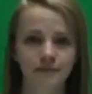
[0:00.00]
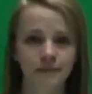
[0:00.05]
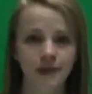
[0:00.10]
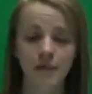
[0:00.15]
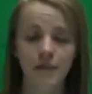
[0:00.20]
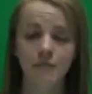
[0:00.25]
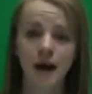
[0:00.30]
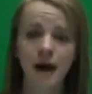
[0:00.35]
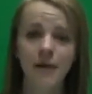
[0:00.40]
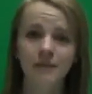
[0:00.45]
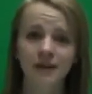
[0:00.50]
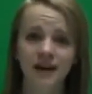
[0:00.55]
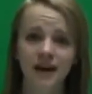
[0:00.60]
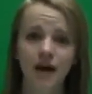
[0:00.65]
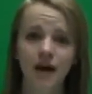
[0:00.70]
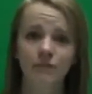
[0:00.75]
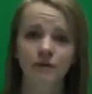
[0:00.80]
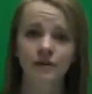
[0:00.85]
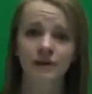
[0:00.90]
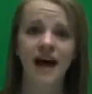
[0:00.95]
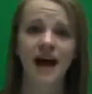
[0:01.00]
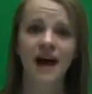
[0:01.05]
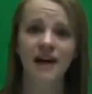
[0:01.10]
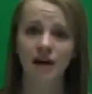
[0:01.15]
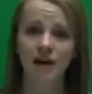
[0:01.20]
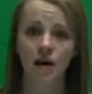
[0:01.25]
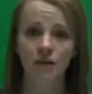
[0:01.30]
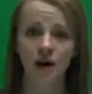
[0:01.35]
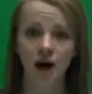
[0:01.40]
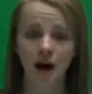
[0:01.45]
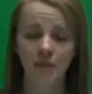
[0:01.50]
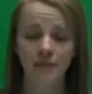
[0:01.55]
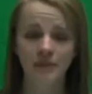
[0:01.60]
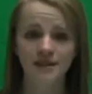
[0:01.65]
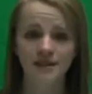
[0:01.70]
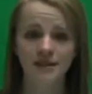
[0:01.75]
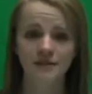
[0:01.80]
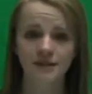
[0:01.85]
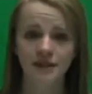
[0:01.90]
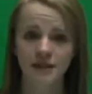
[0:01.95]
It might be helpful to hand out
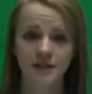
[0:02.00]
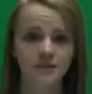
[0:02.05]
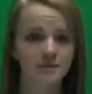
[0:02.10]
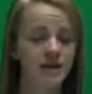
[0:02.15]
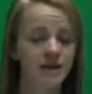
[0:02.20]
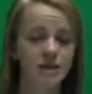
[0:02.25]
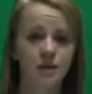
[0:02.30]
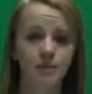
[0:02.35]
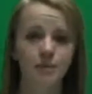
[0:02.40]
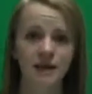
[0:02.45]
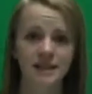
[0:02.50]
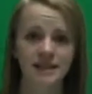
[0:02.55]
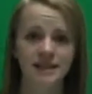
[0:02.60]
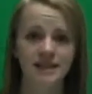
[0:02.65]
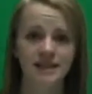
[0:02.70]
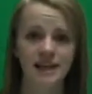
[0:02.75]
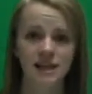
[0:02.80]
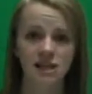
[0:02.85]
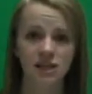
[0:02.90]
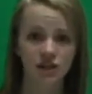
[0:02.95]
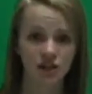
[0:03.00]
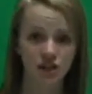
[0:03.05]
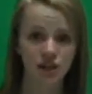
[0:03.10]
copies of your speech or presentation